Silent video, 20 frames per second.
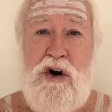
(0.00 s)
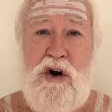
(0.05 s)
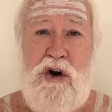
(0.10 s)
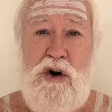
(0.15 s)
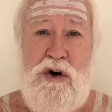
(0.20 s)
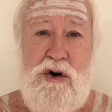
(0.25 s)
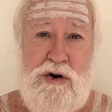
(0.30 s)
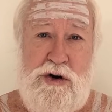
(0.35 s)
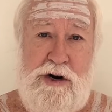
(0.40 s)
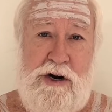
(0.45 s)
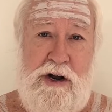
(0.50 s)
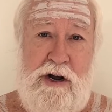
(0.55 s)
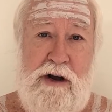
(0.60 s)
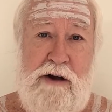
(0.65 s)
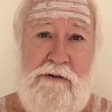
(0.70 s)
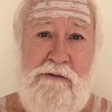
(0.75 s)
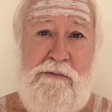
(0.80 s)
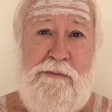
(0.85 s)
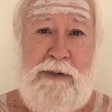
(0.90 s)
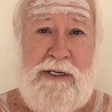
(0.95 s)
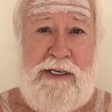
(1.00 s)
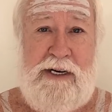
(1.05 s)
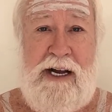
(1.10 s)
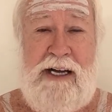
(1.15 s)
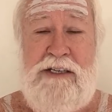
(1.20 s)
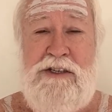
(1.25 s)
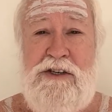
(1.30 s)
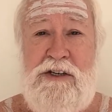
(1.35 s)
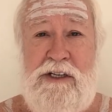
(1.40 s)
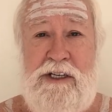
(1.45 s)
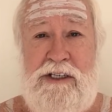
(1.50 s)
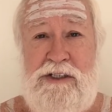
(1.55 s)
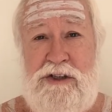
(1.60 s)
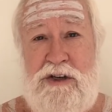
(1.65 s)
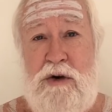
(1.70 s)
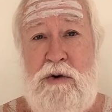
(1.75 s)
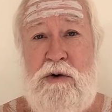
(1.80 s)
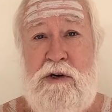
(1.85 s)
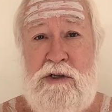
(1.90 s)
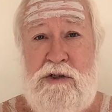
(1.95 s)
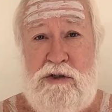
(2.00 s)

heard of Patanjali's Yoga